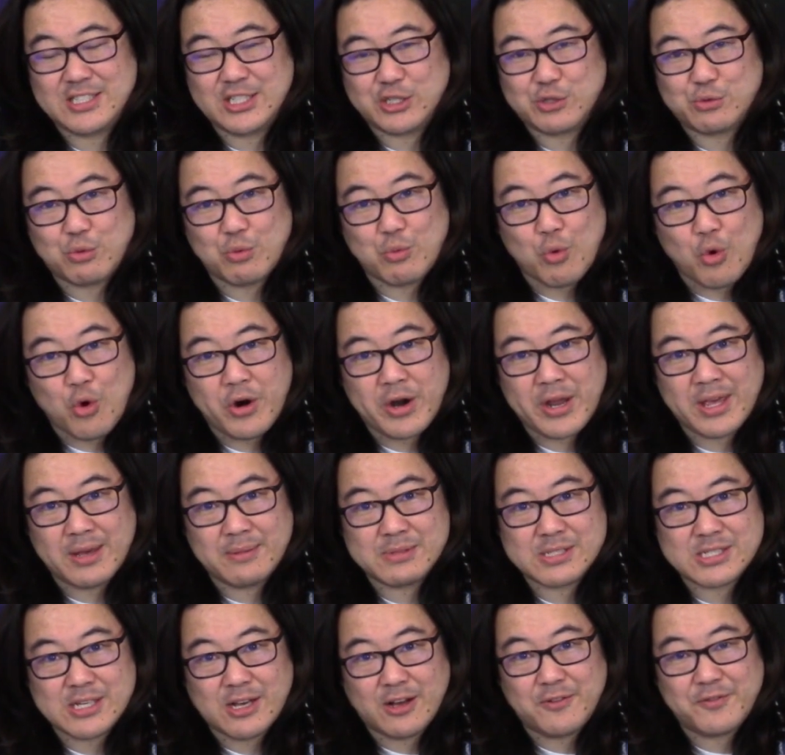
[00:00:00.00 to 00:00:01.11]
as just rewarding
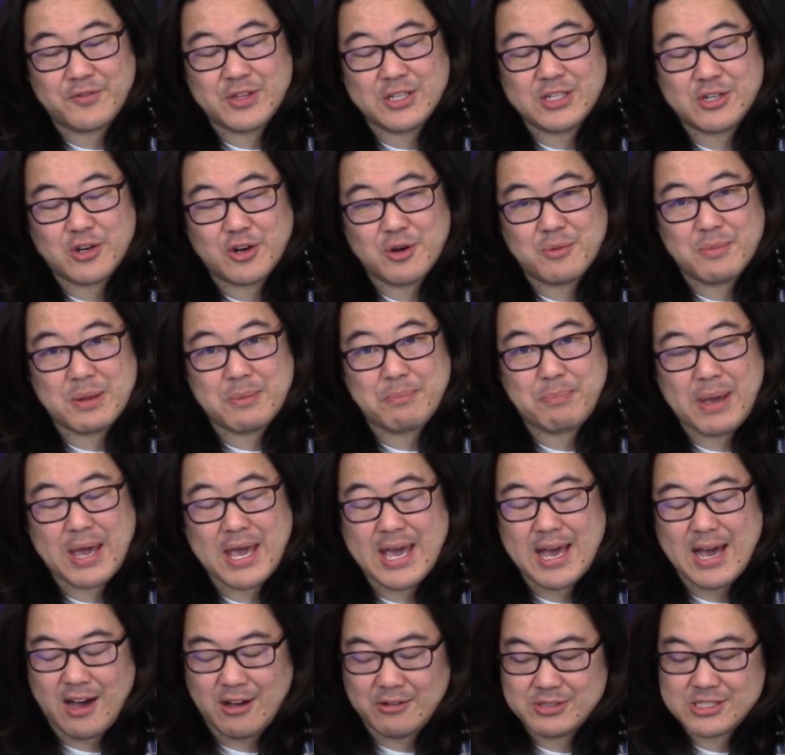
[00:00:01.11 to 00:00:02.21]
himself the tournament
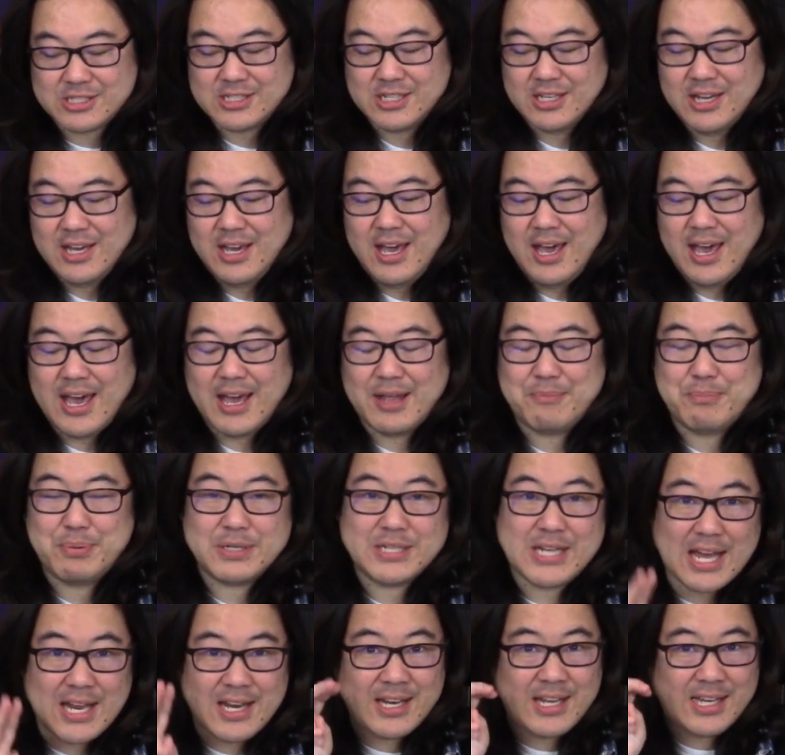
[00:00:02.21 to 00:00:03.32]
payouts and
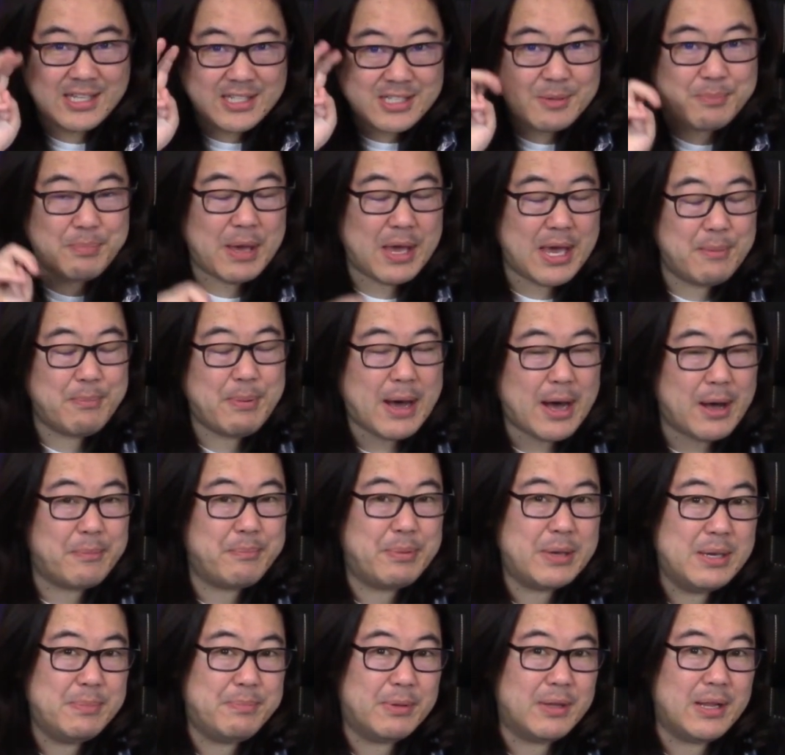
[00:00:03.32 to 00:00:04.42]
pretending to
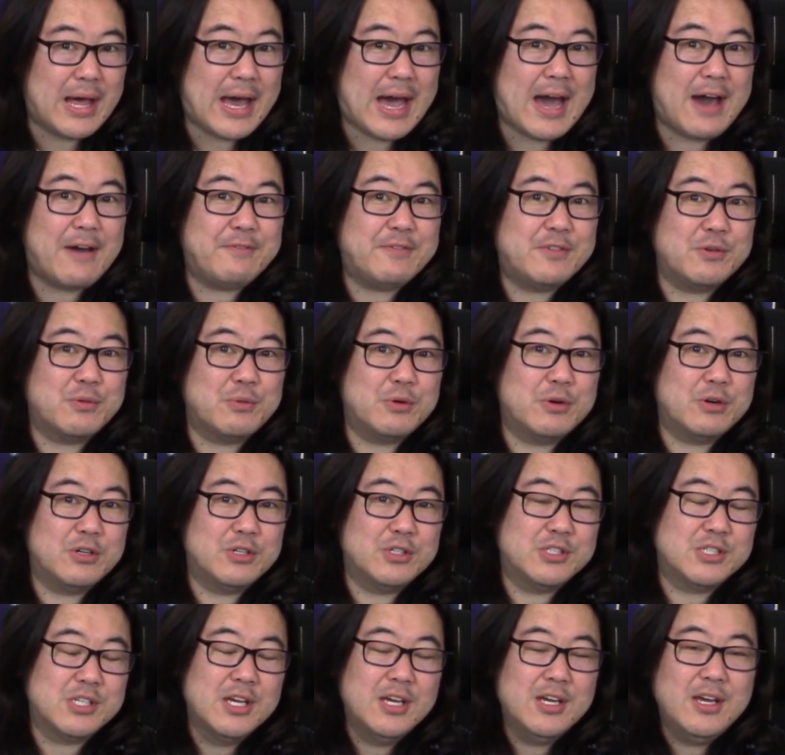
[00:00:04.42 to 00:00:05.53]
PayPal people
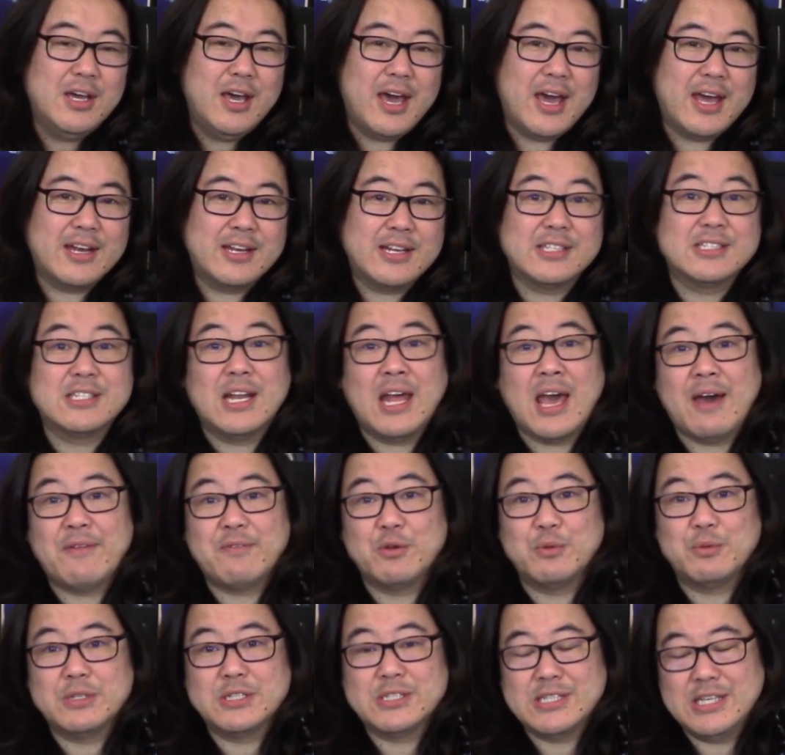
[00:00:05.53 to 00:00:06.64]
afterwards and doesn't
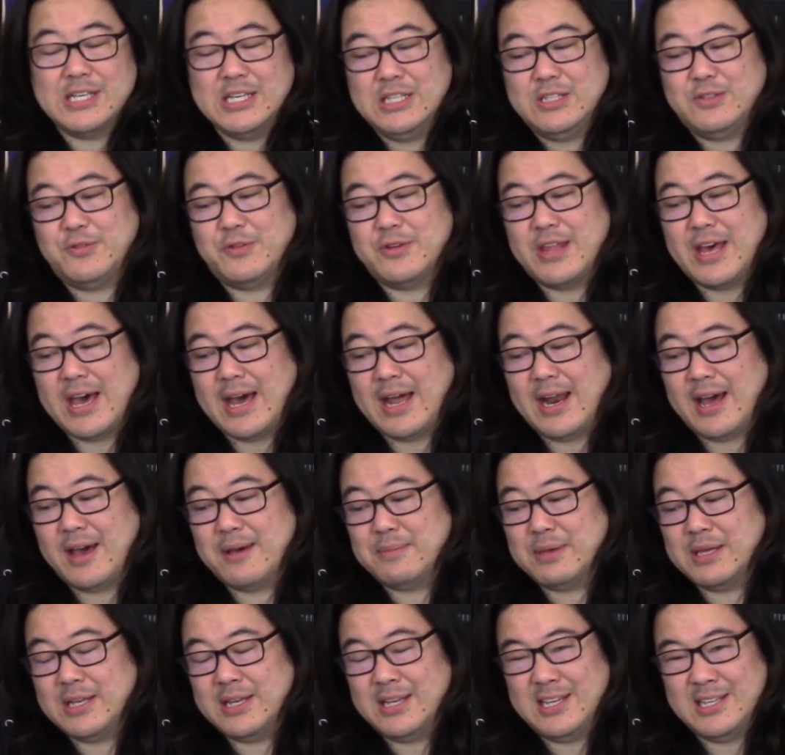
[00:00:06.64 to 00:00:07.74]
have the receipts for that,
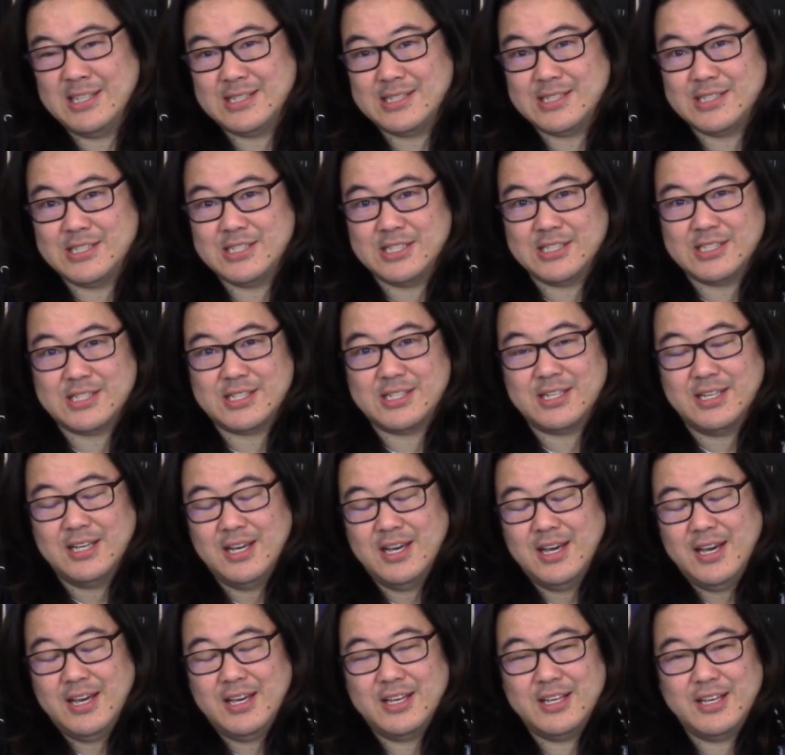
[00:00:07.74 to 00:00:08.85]
I mean, it's just
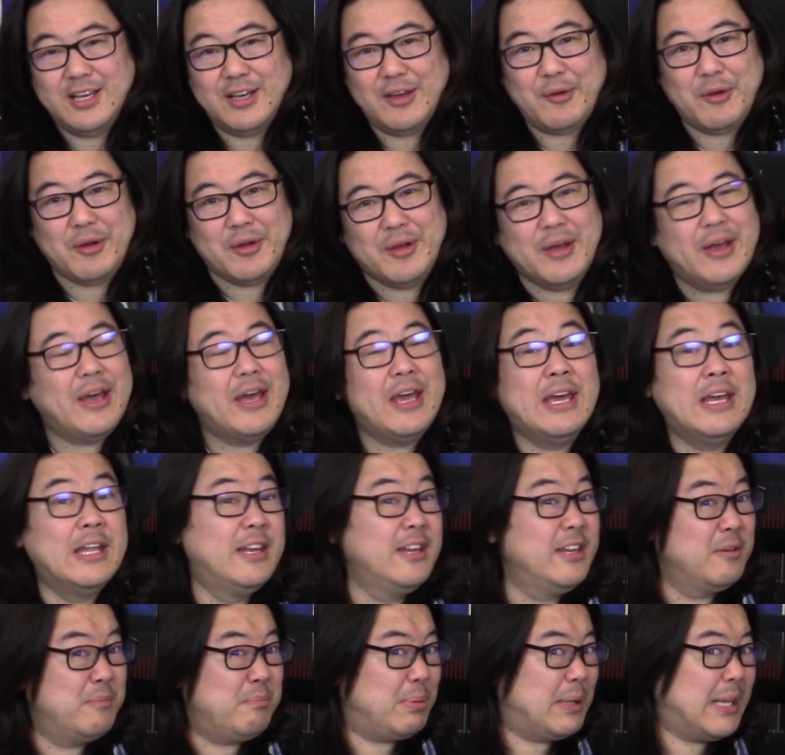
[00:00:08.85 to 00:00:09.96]

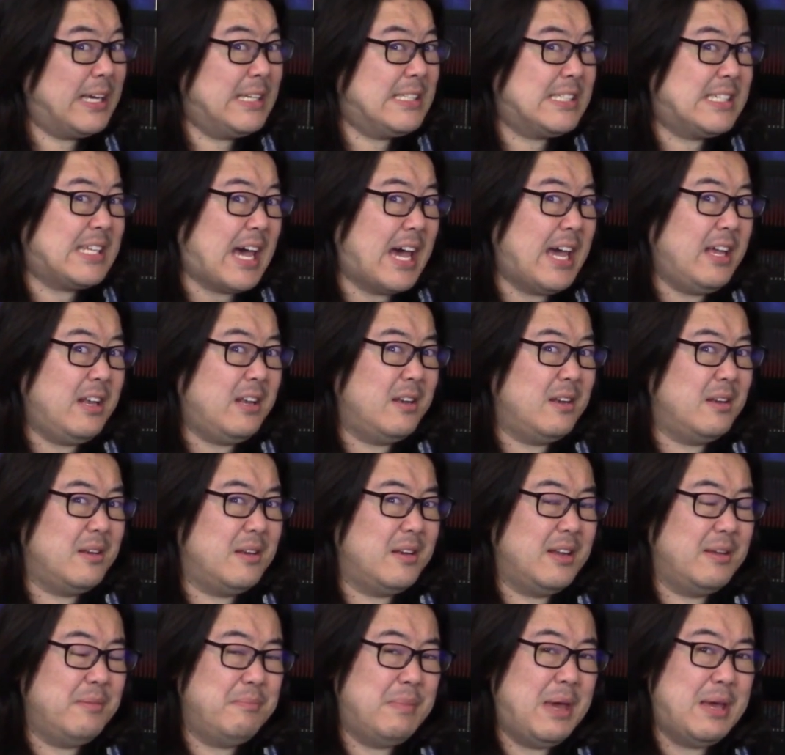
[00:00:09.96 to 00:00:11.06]
hidden in plain sight
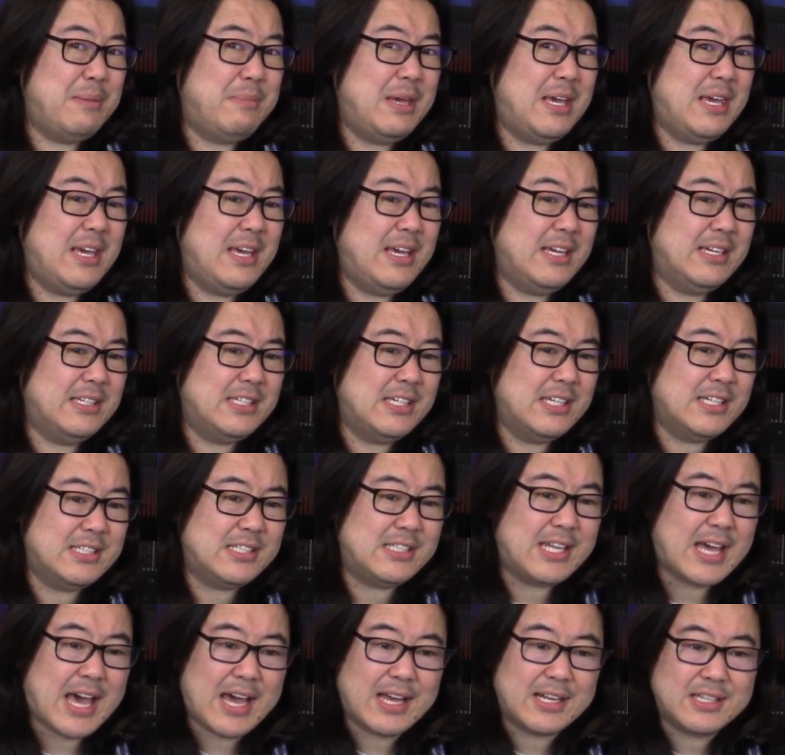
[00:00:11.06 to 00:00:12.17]
maybe is
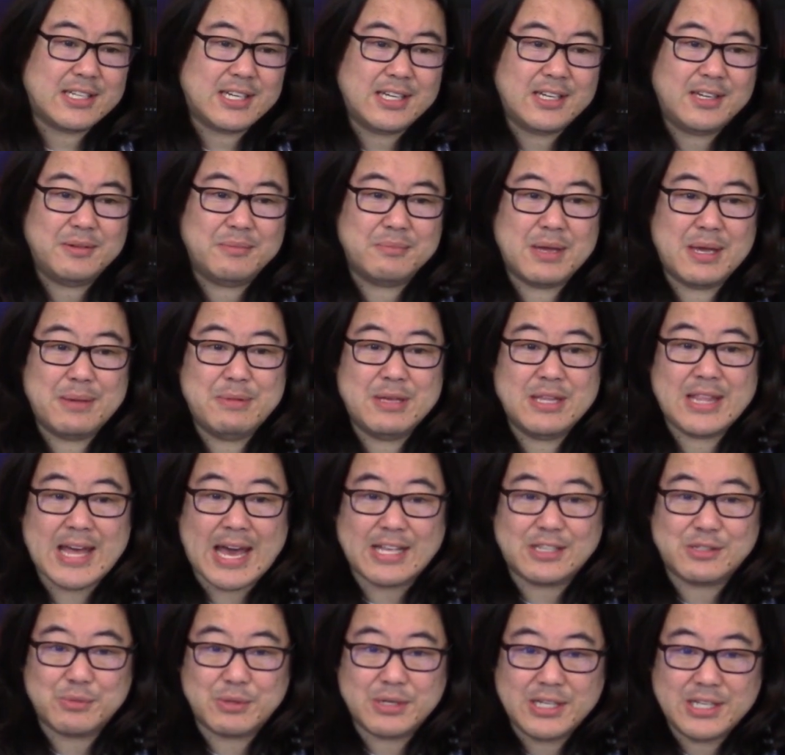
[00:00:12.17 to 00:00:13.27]
his tactic maybe
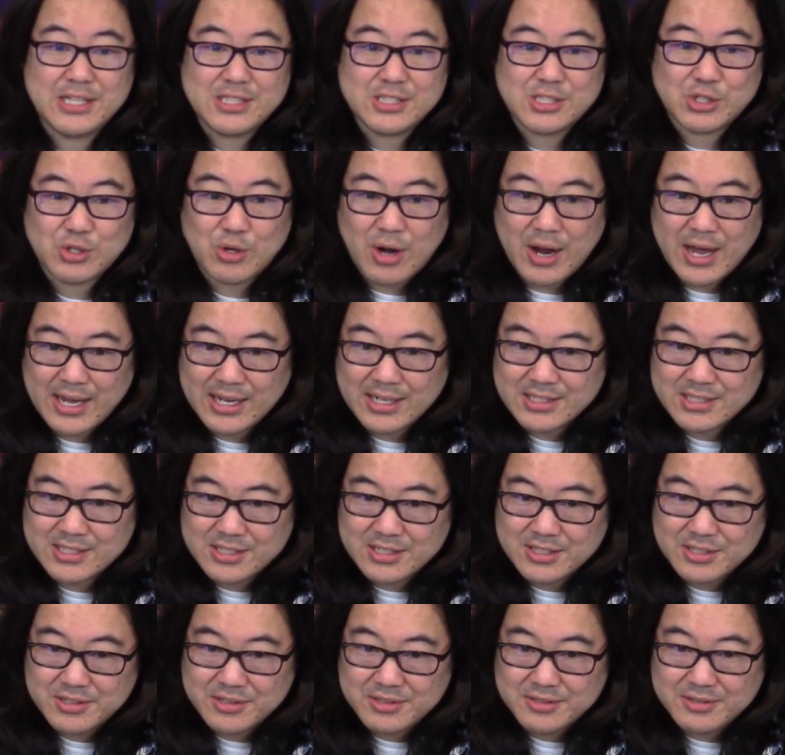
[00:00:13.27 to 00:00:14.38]
that's what he's trying to
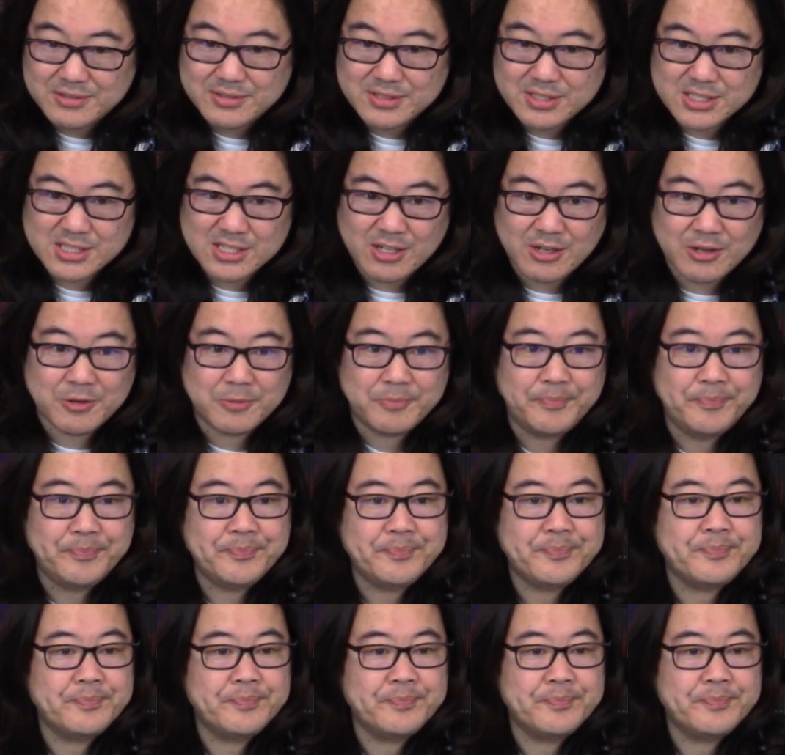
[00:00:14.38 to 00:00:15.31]
do so